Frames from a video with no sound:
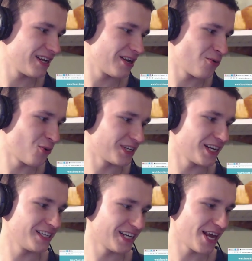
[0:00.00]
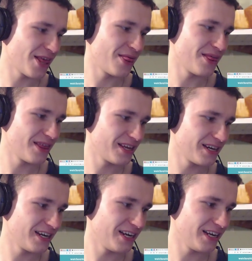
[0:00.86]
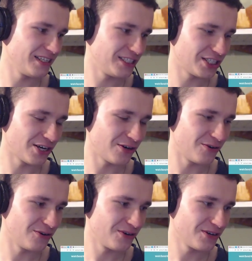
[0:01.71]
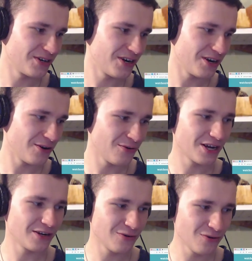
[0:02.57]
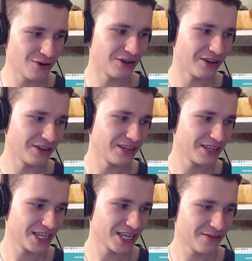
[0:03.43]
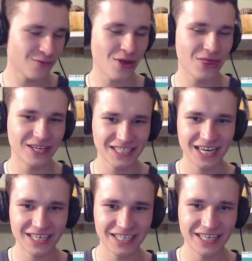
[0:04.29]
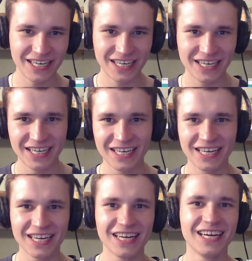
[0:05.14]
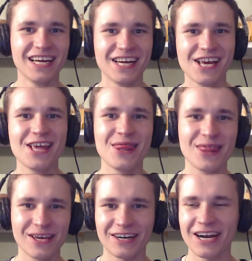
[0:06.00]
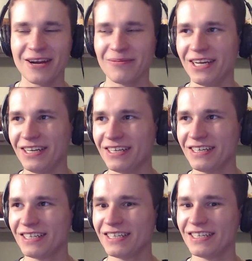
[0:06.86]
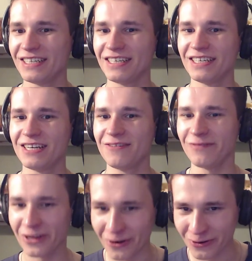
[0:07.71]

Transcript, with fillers: what I say in show. You can Google for the standing in the rhyming flow.